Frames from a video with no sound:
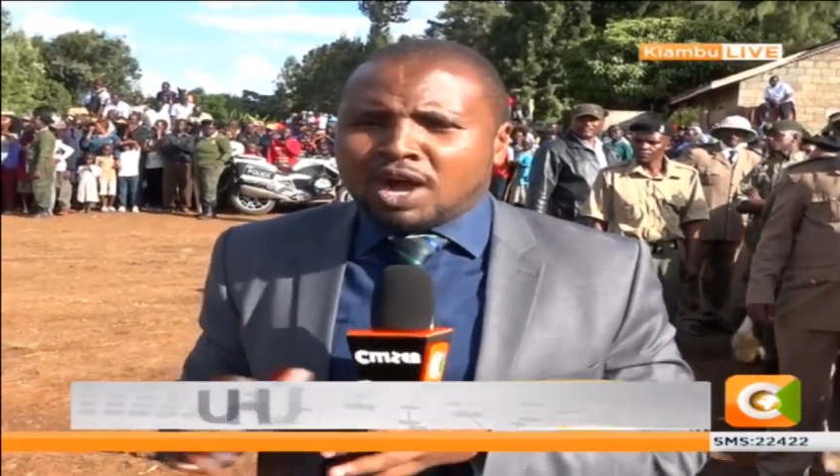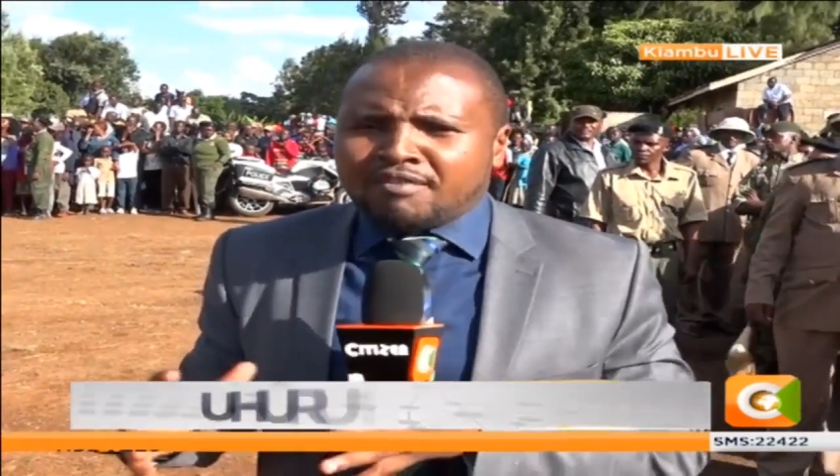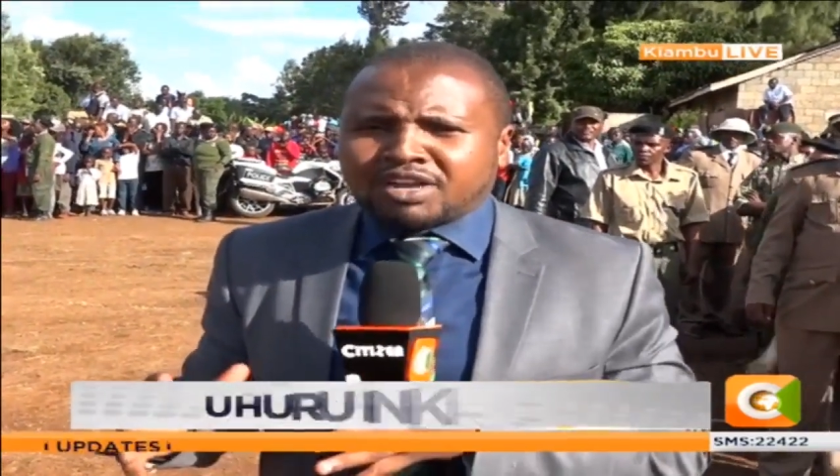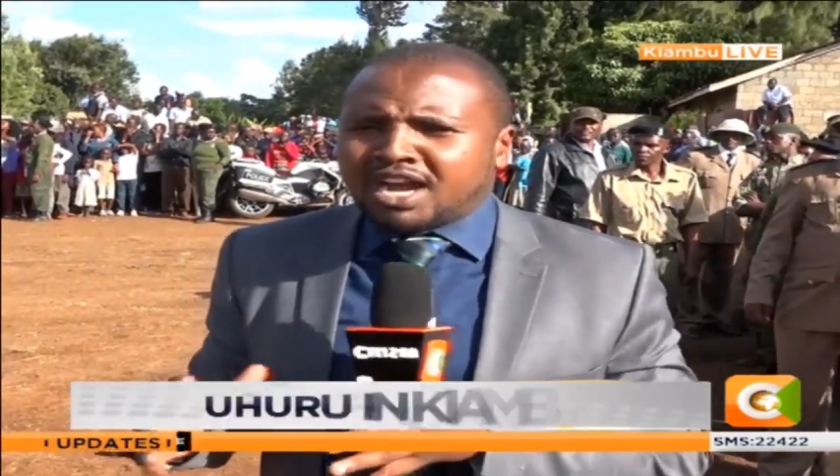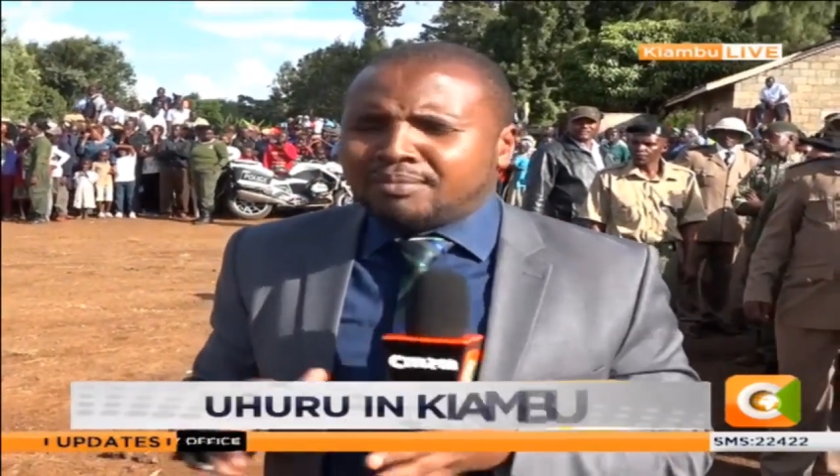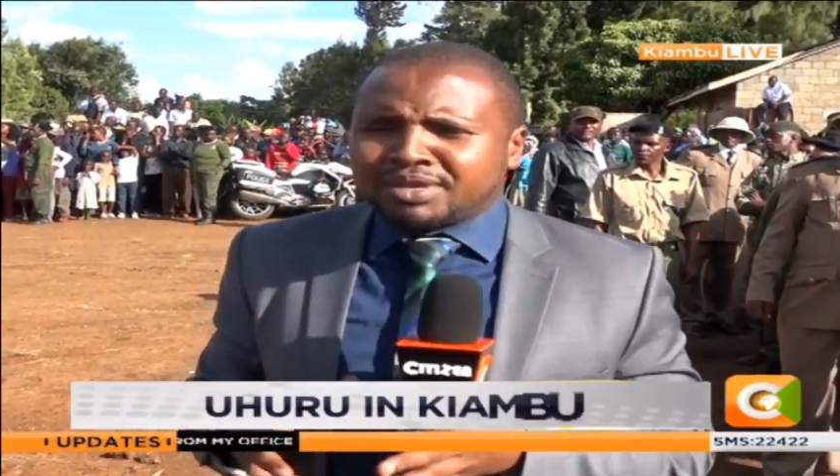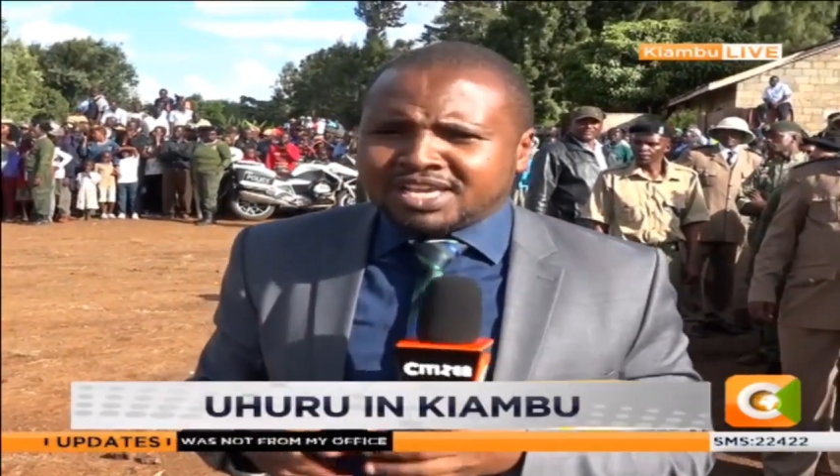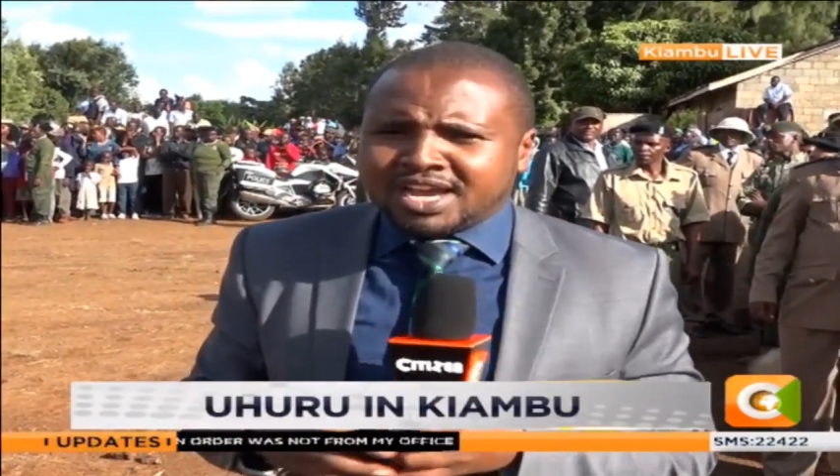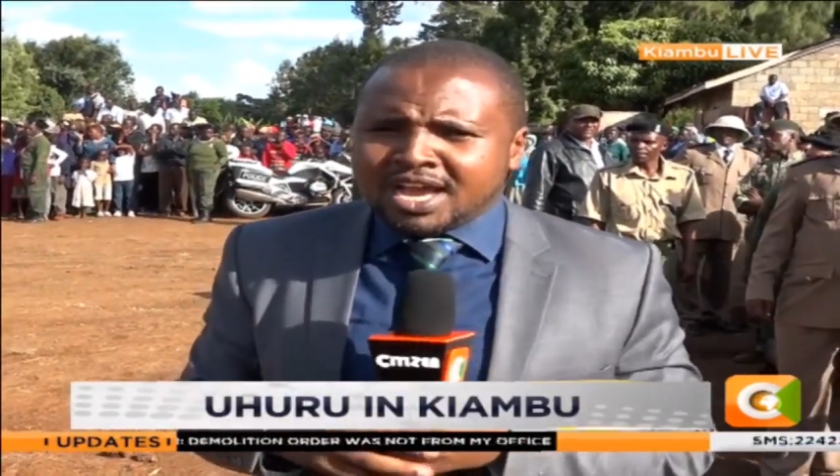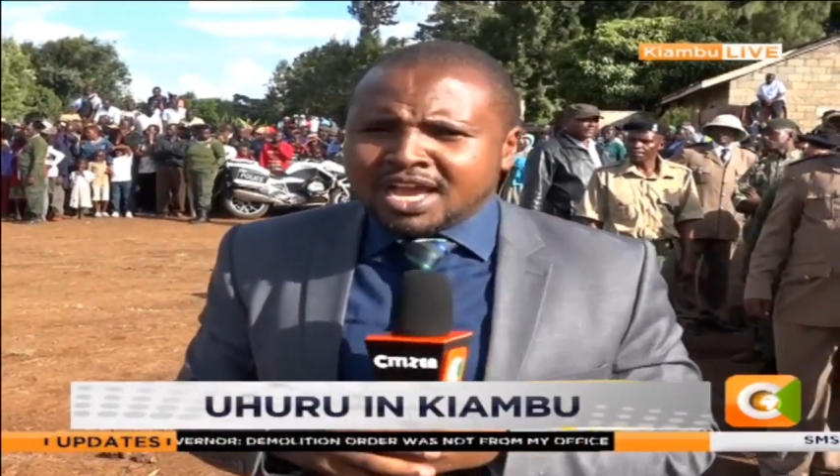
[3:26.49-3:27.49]
have come
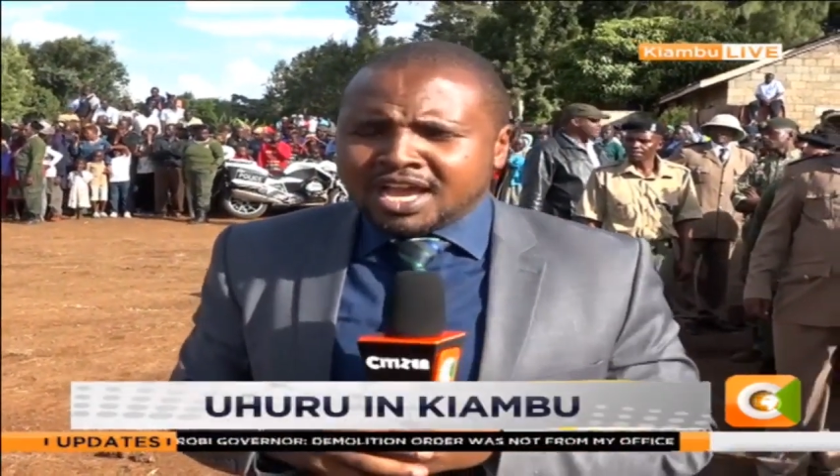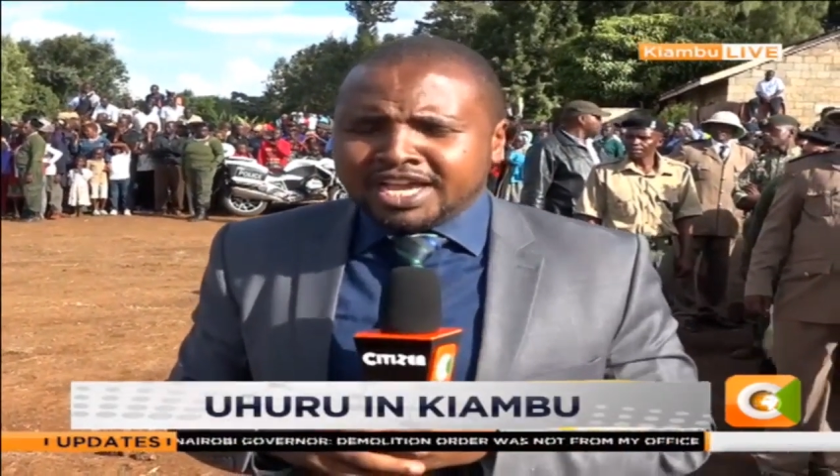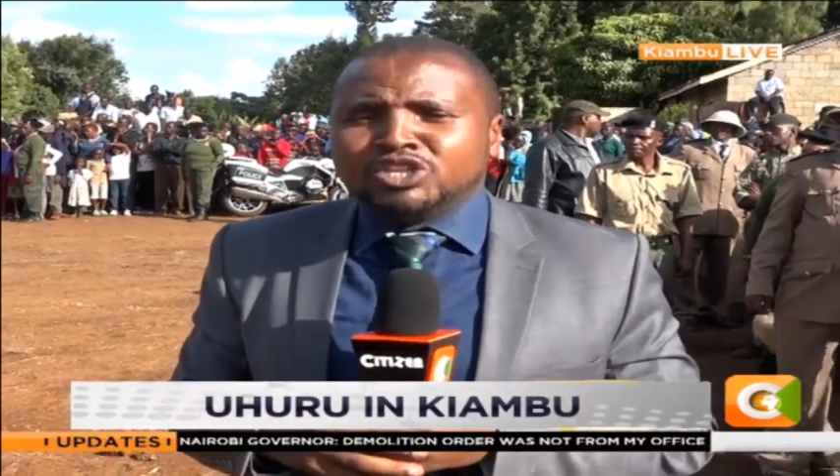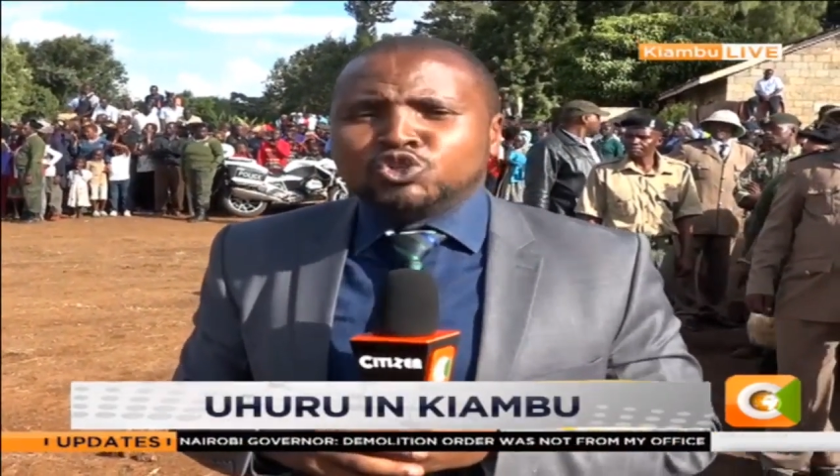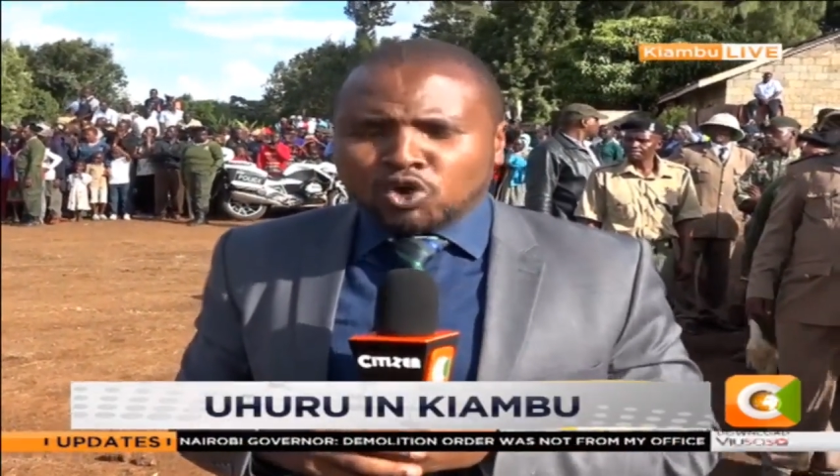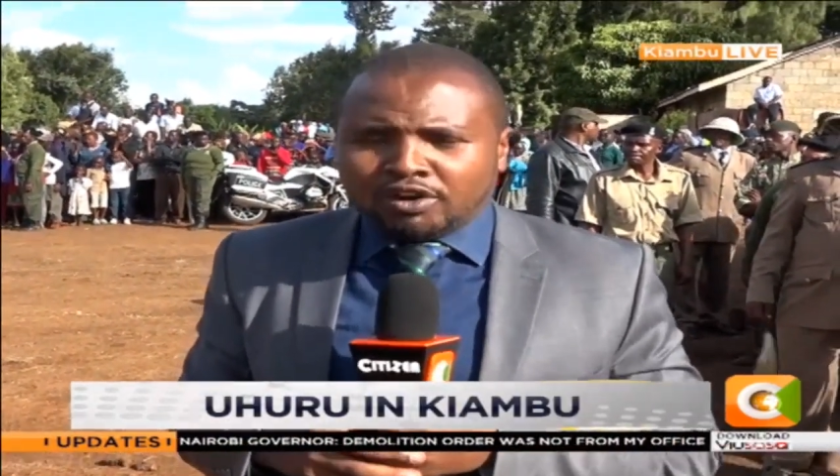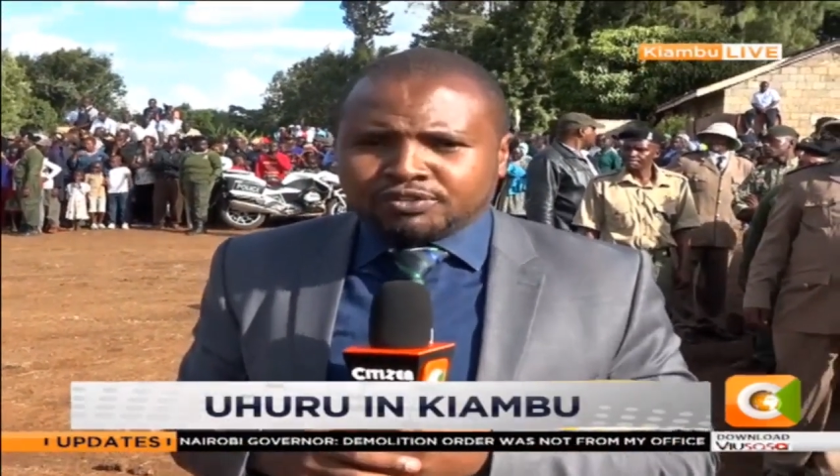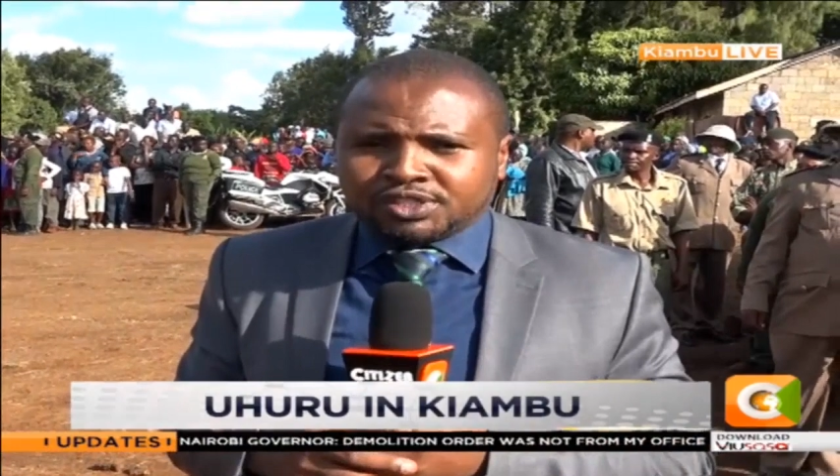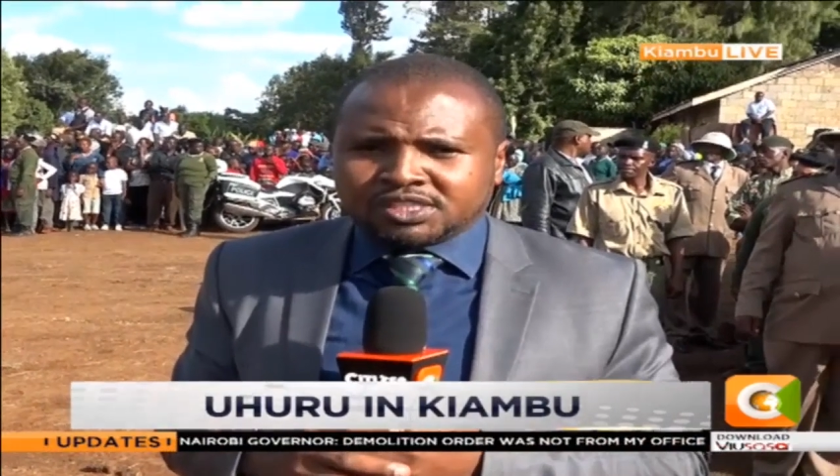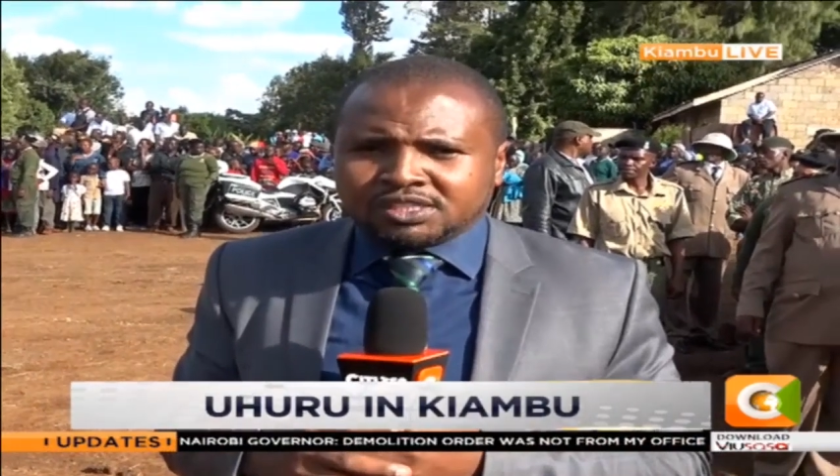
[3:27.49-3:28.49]
here in
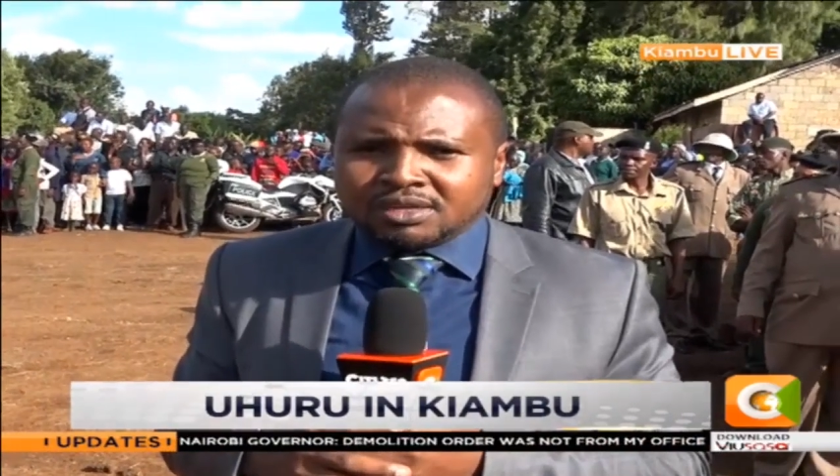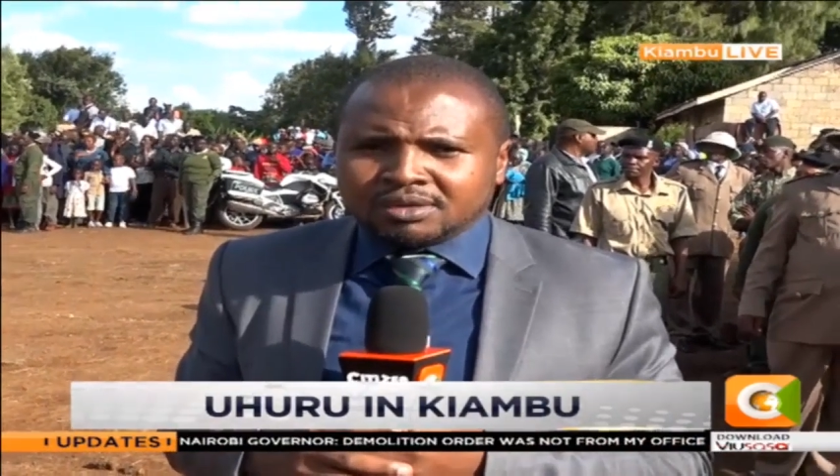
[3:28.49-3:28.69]
troughs.